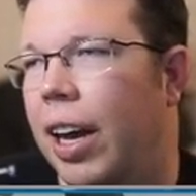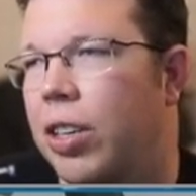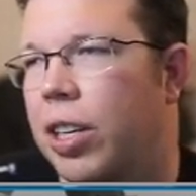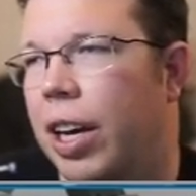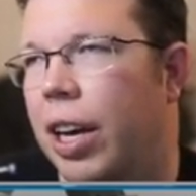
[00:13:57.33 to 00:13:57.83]

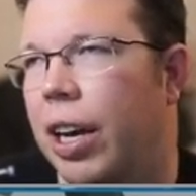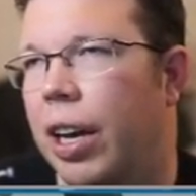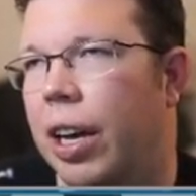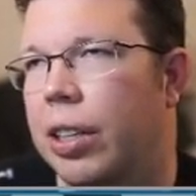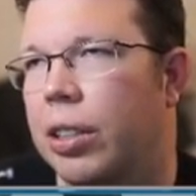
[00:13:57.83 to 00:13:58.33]

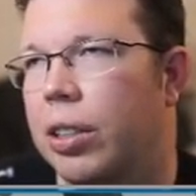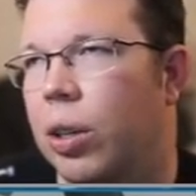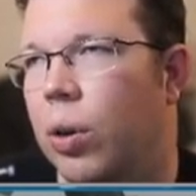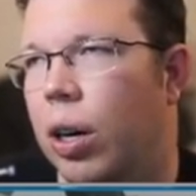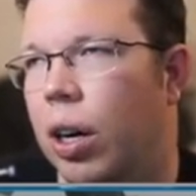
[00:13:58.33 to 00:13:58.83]
HK hit
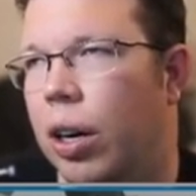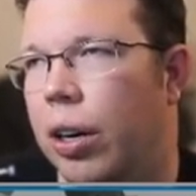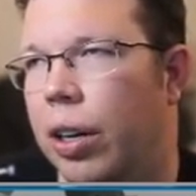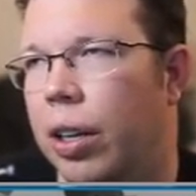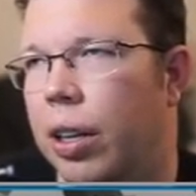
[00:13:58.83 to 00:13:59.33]
so
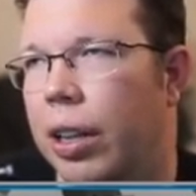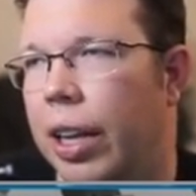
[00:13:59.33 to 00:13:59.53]
hard